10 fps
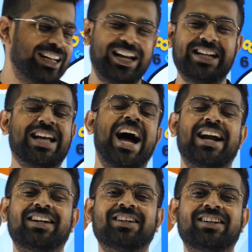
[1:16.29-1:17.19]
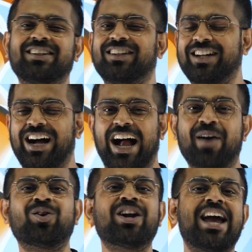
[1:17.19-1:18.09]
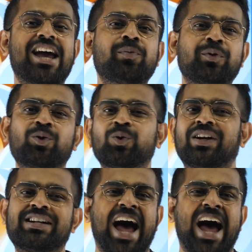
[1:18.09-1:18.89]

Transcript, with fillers: Like that, I'm going to help you